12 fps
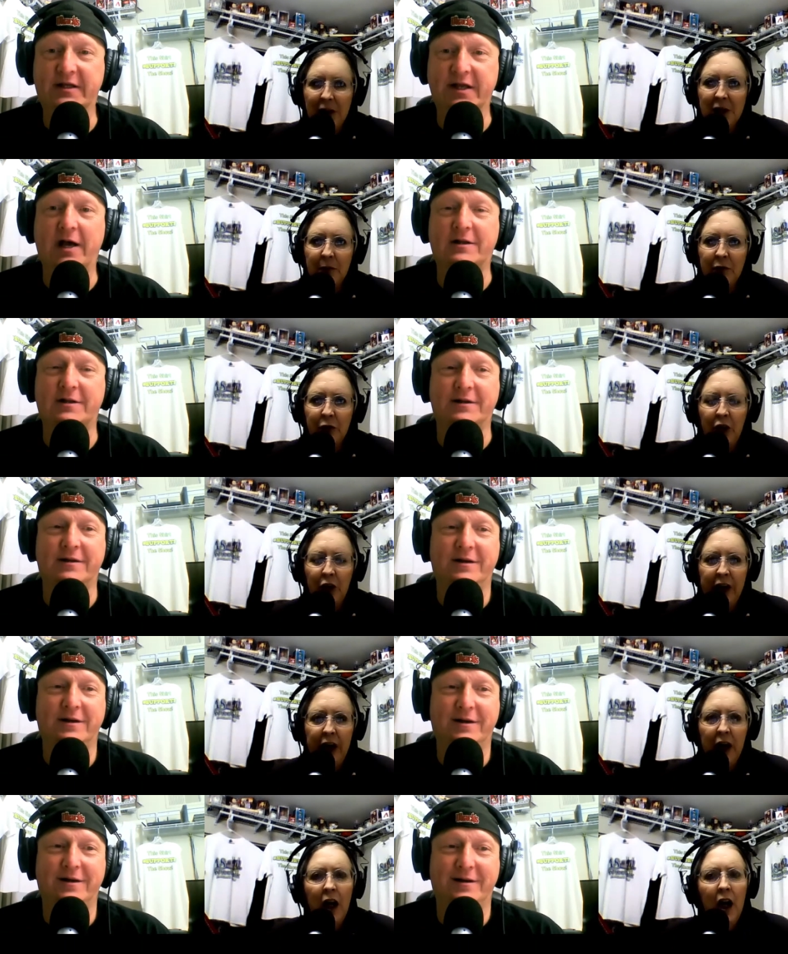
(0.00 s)
Speaker 1: exactly. for all that.
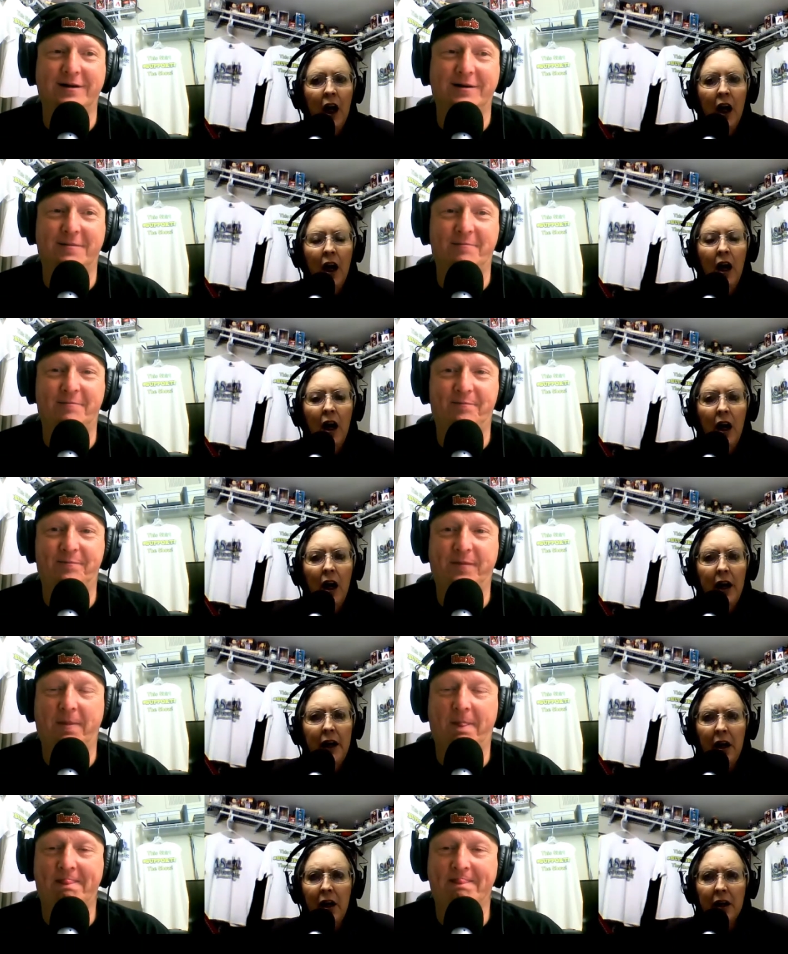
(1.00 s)
And
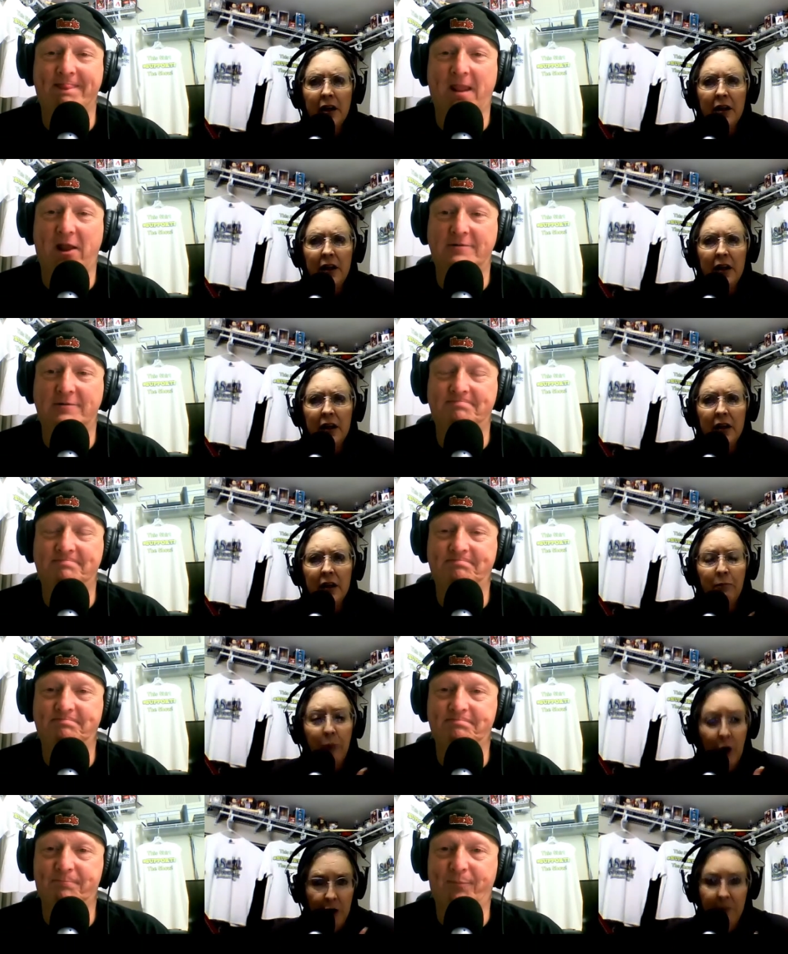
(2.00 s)
all I could think,
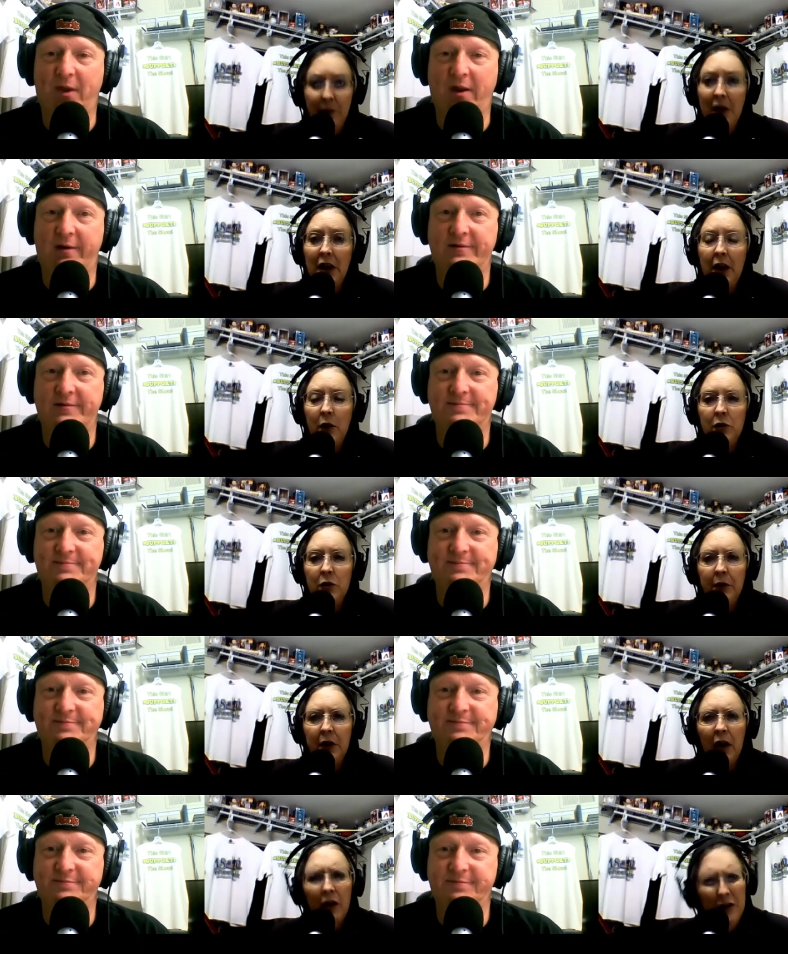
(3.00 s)
pardon my language, but
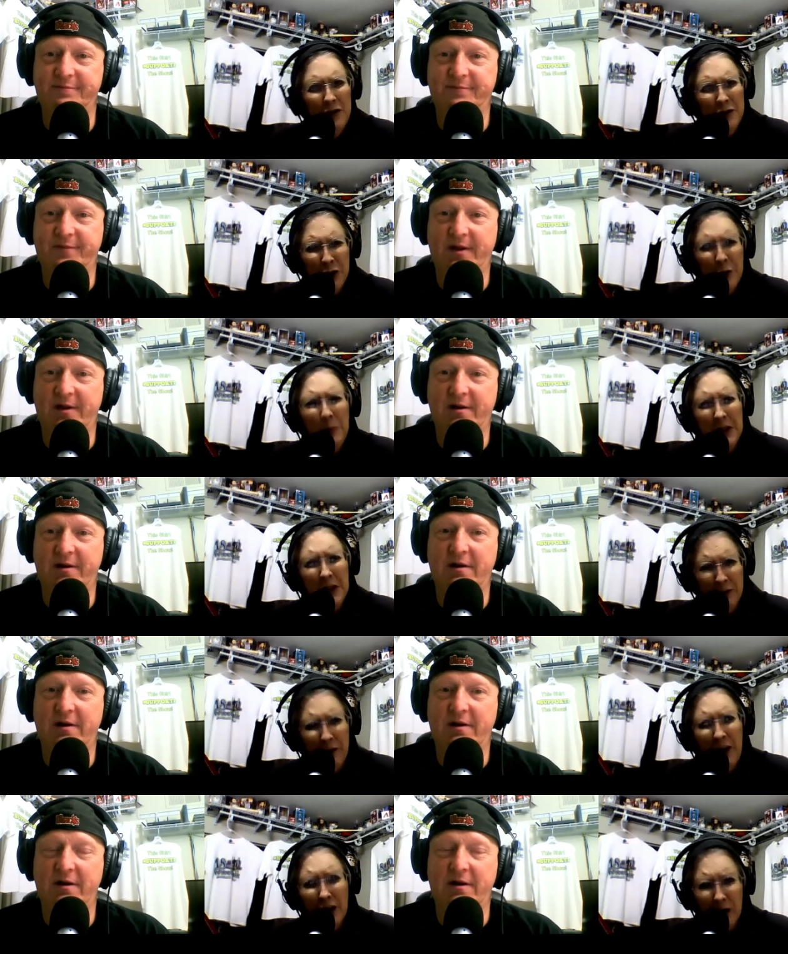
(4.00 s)
are you stupid as
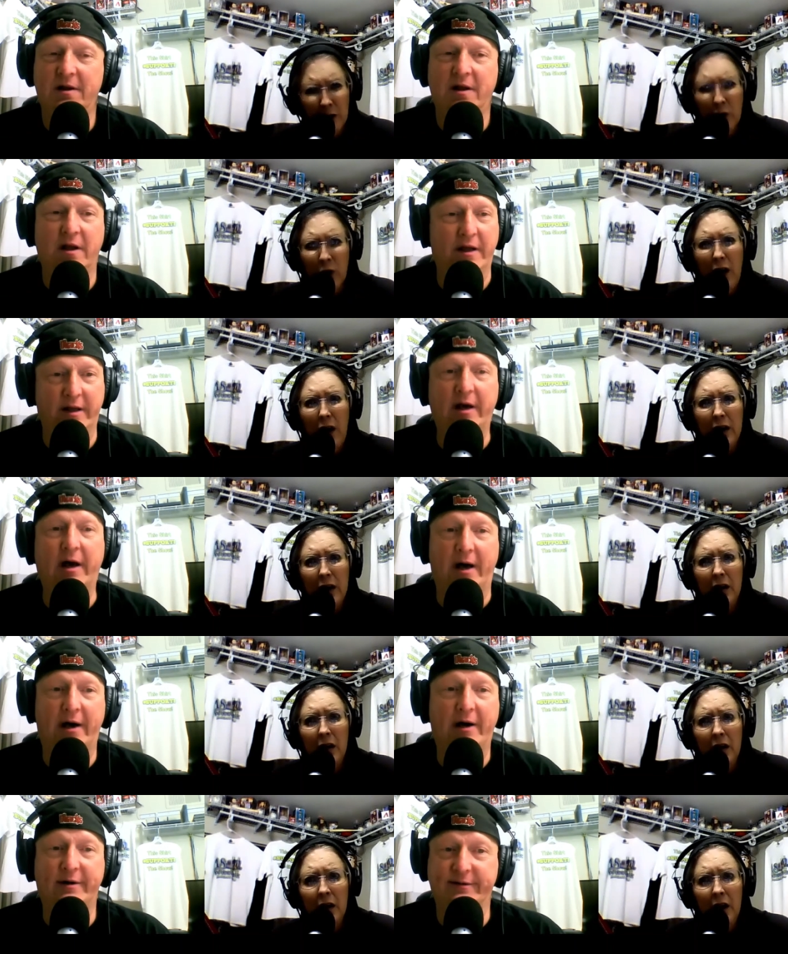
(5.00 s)
fuck or what? Yeah,
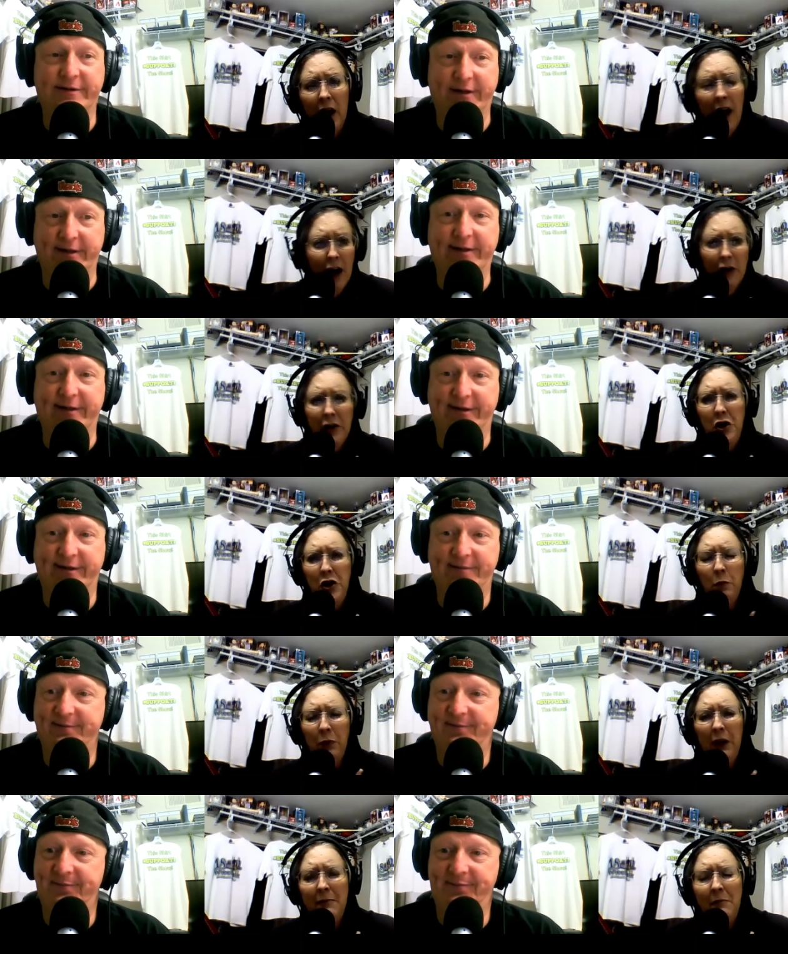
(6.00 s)
Speaker 2: I... How can
Speaker 1: you
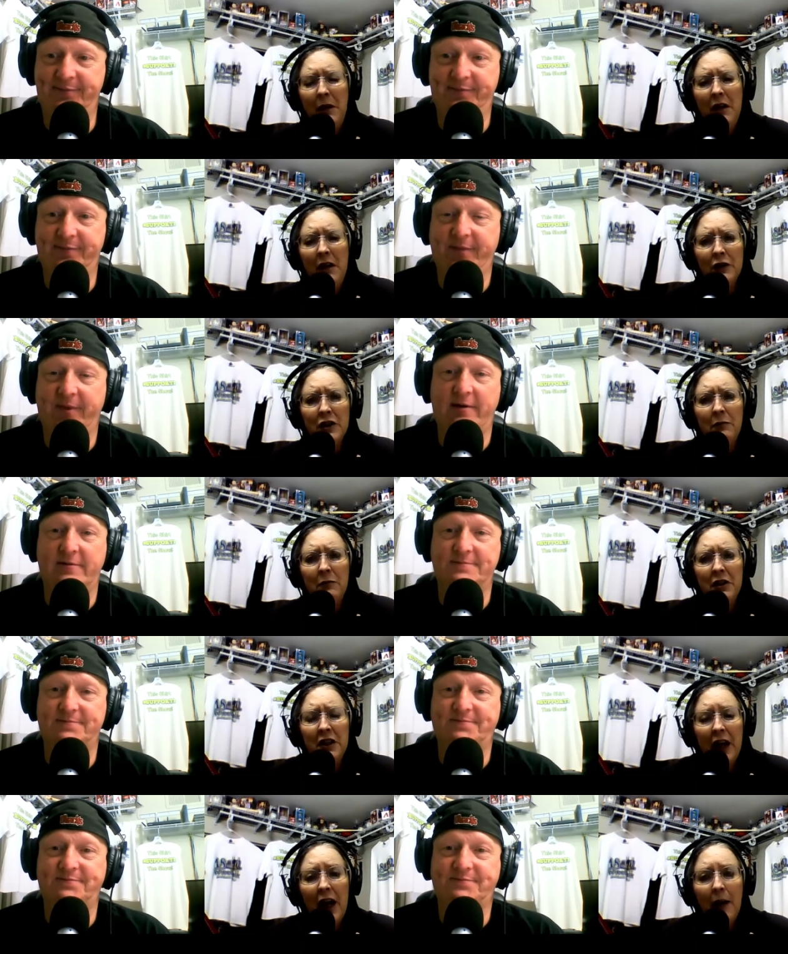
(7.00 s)
blame me for something that
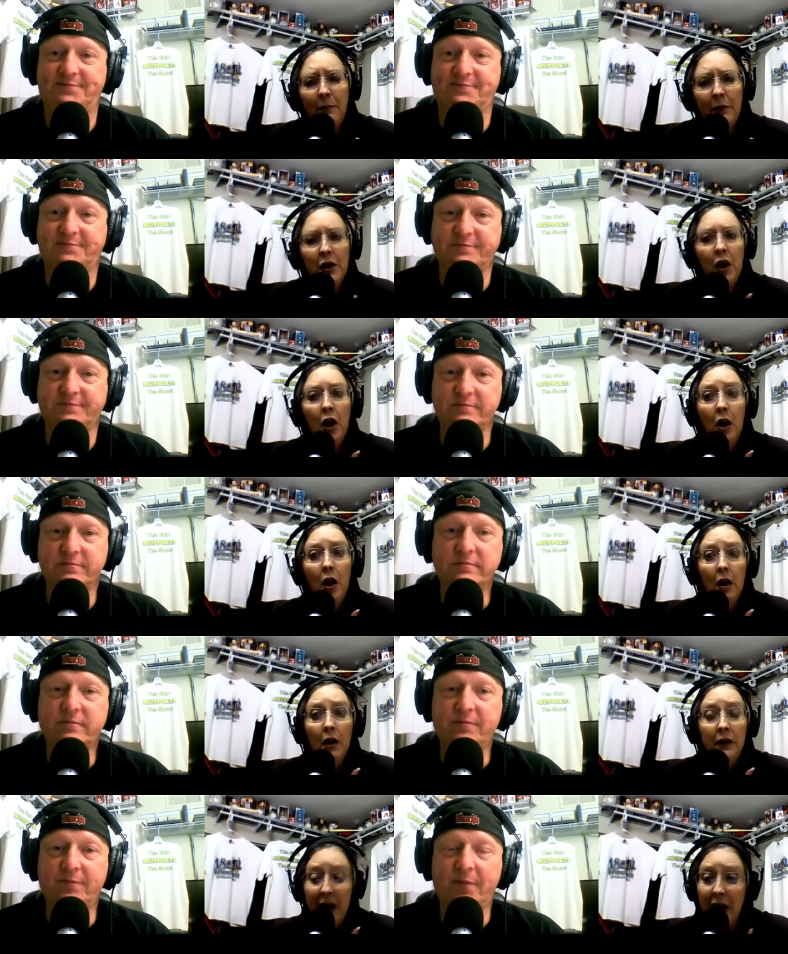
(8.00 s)
happened
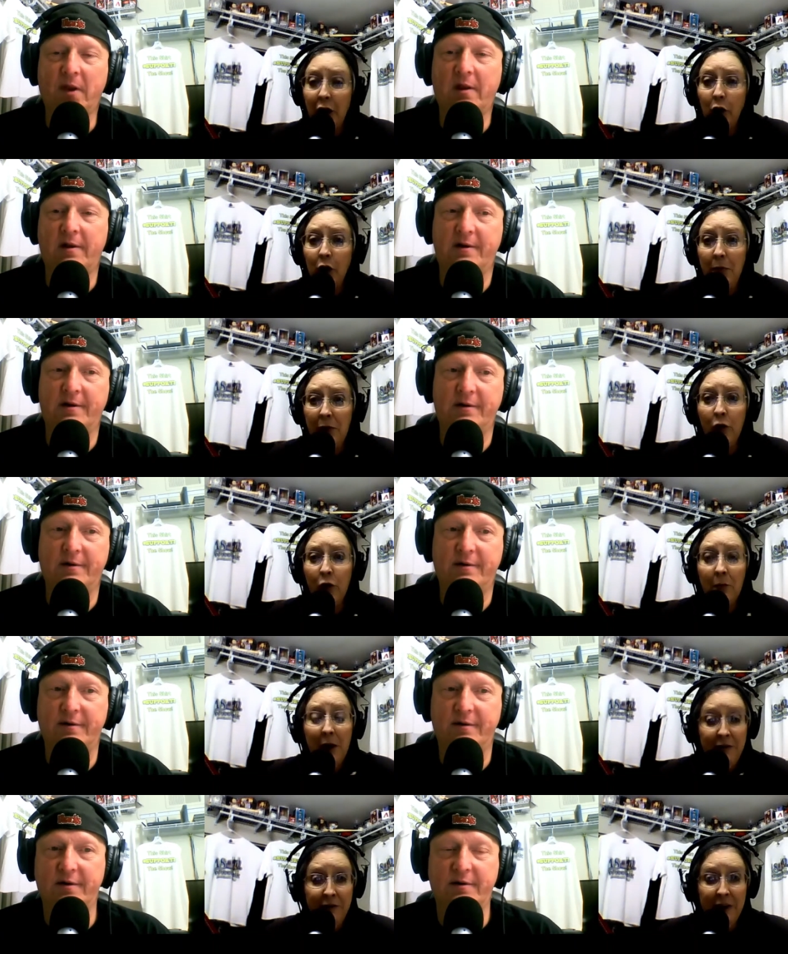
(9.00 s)
not only before my
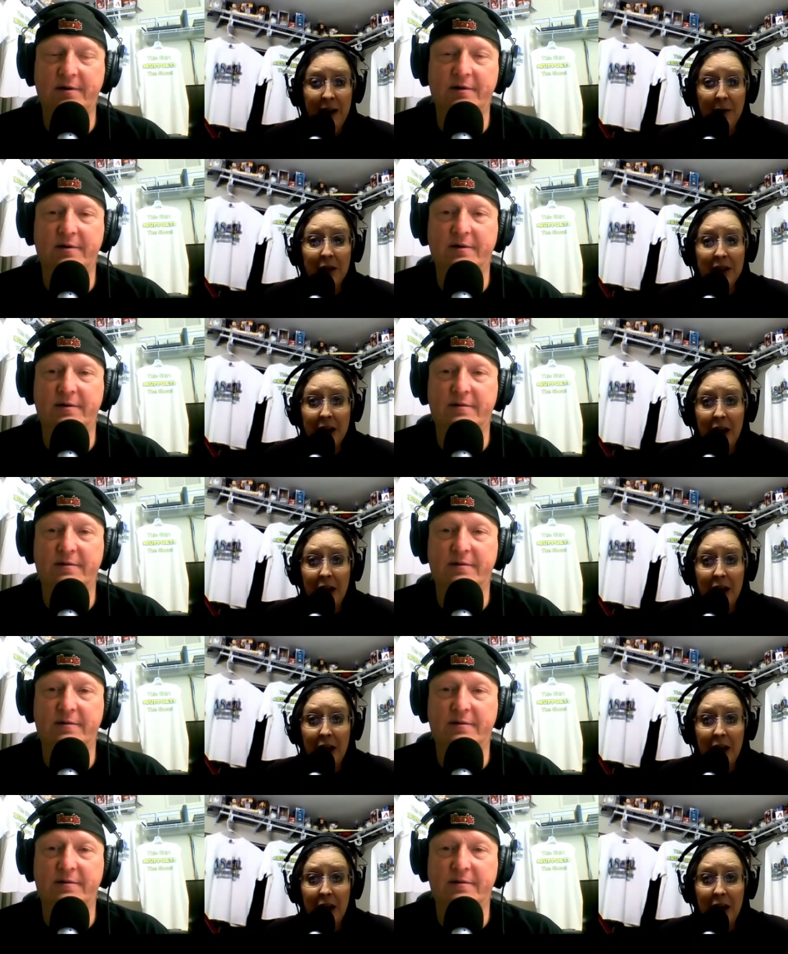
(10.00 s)
family came